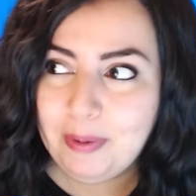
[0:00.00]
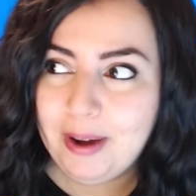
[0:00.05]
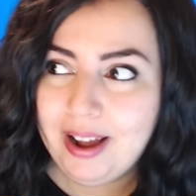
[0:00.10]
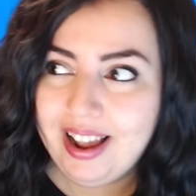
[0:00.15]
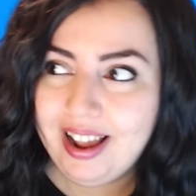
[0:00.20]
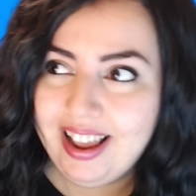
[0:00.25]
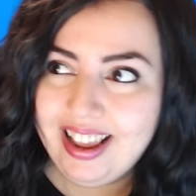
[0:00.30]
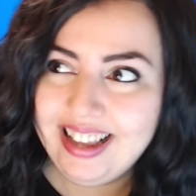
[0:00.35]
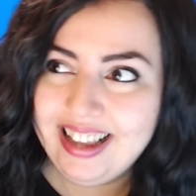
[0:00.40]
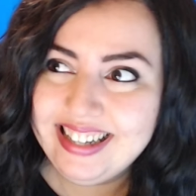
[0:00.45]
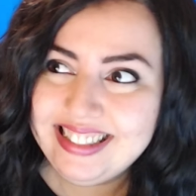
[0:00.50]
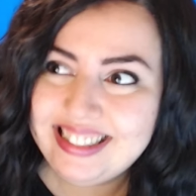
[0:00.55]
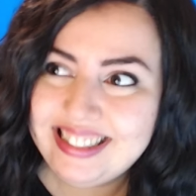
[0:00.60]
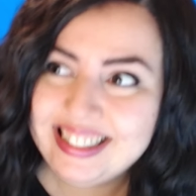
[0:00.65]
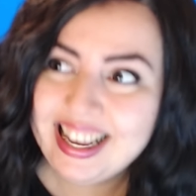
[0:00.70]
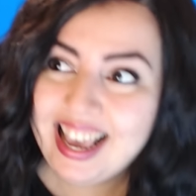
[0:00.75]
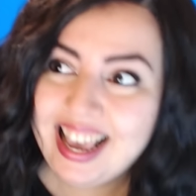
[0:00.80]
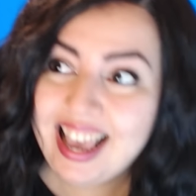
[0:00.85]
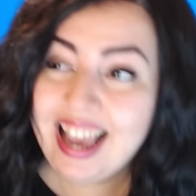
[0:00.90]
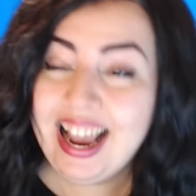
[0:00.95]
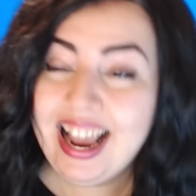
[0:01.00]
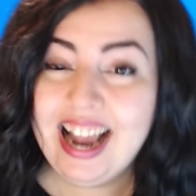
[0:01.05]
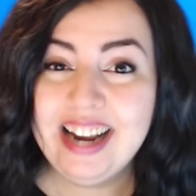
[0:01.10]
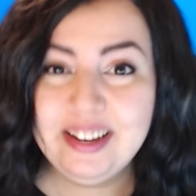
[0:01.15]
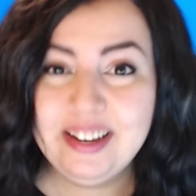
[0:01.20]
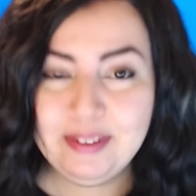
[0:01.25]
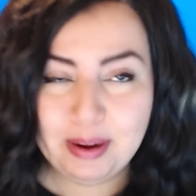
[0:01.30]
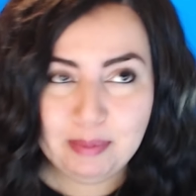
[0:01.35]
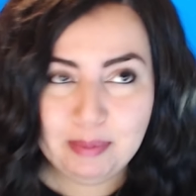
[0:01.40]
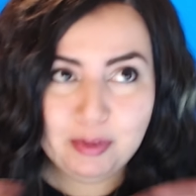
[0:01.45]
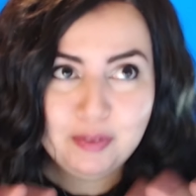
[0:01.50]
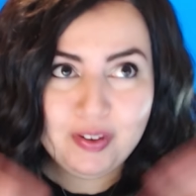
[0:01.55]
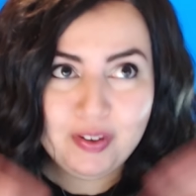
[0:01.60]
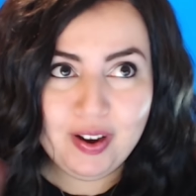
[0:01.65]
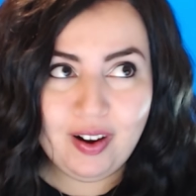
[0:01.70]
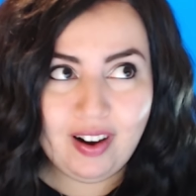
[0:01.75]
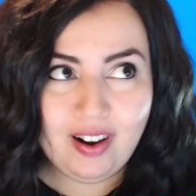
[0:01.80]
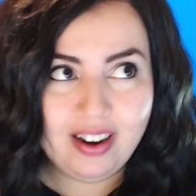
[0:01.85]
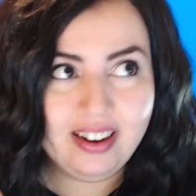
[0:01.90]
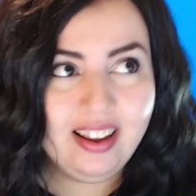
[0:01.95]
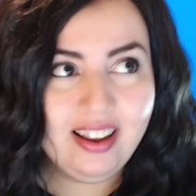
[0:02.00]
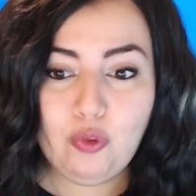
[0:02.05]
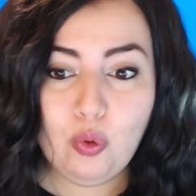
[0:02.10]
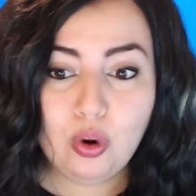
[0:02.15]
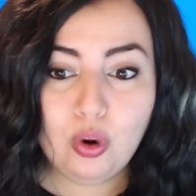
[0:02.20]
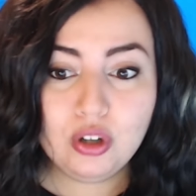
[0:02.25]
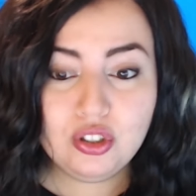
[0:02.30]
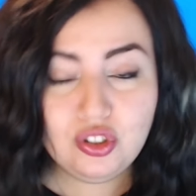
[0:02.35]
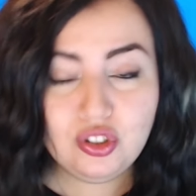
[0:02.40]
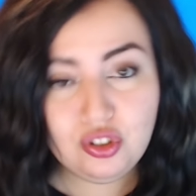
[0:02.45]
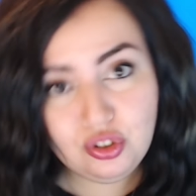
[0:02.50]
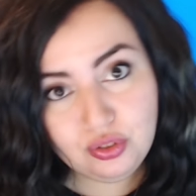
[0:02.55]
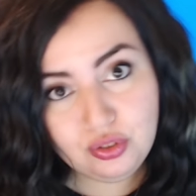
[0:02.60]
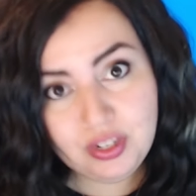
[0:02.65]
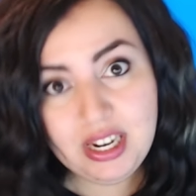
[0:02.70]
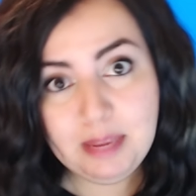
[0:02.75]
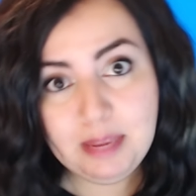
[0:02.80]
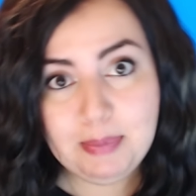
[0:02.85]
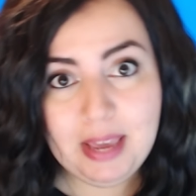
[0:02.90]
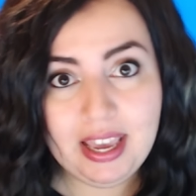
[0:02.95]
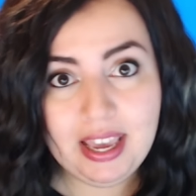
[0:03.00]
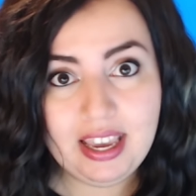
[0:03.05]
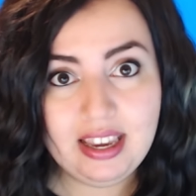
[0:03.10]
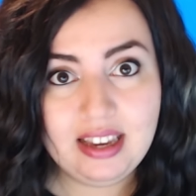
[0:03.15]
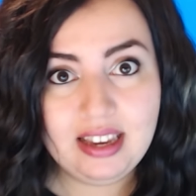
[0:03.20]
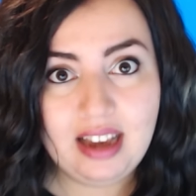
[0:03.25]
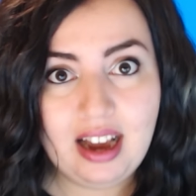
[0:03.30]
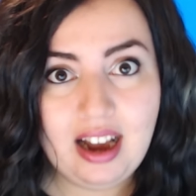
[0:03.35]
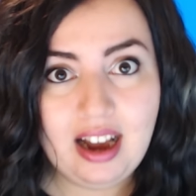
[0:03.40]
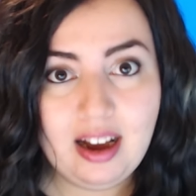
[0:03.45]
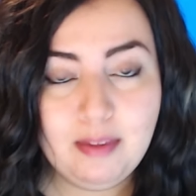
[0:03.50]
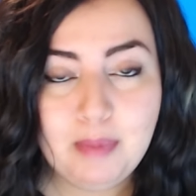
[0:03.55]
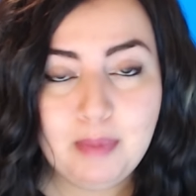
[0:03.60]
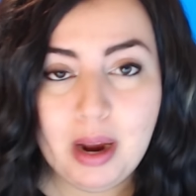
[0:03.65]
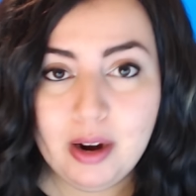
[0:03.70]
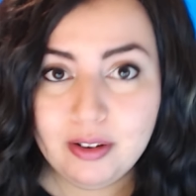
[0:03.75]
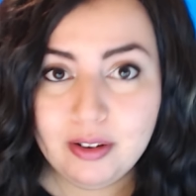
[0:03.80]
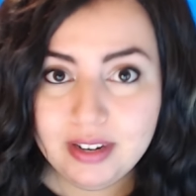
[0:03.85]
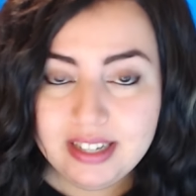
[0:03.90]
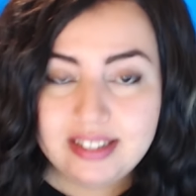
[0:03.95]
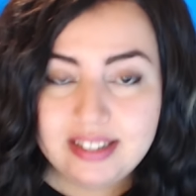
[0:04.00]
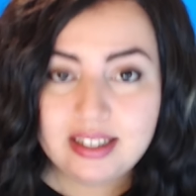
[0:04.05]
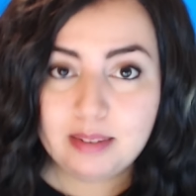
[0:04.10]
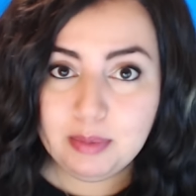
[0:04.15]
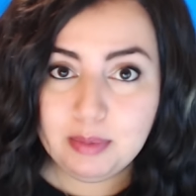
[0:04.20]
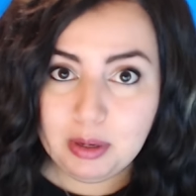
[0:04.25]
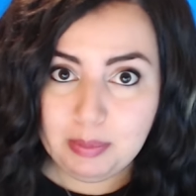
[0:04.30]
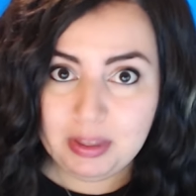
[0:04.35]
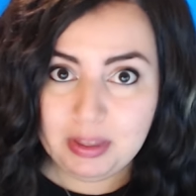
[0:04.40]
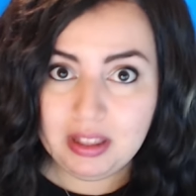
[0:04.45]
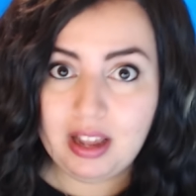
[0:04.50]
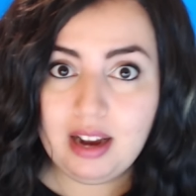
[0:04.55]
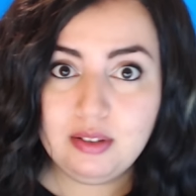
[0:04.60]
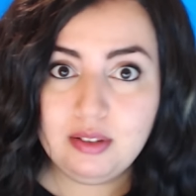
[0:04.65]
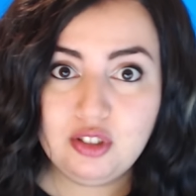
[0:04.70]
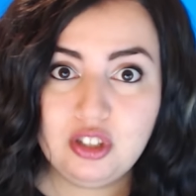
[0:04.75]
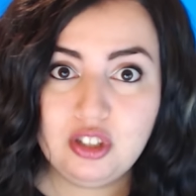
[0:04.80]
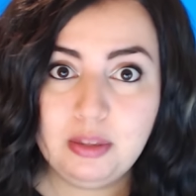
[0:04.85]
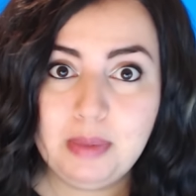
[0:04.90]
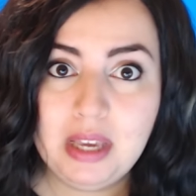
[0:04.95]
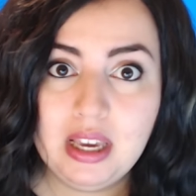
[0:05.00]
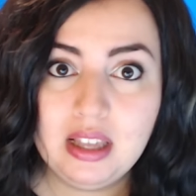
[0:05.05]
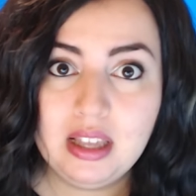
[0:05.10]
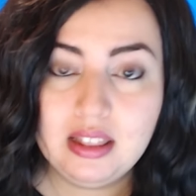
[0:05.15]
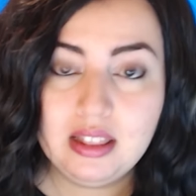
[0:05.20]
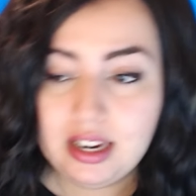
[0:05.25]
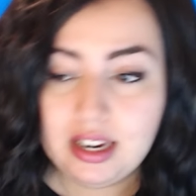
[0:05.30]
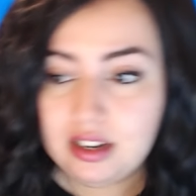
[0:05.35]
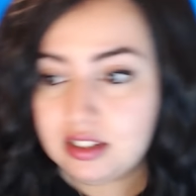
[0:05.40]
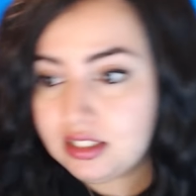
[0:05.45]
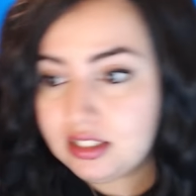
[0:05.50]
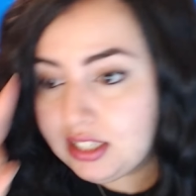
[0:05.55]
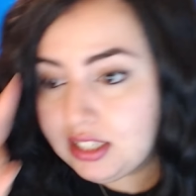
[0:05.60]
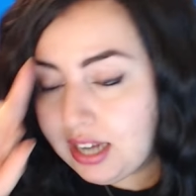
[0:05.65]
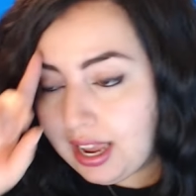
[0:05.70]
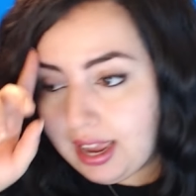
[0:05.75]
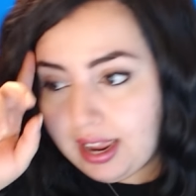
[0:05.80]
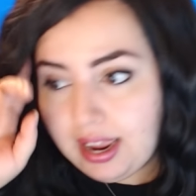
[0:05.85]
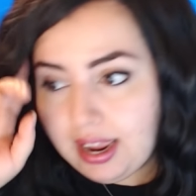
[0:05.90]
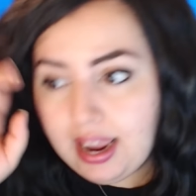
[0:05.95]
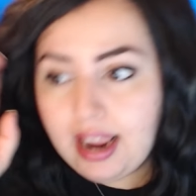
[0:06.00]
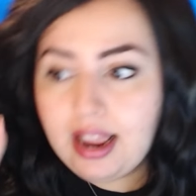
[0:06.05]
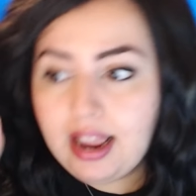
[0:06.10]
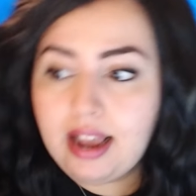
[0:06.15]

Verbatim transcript: But anyway, moving on. For streaming, I already said I'm going to be live streaming later today.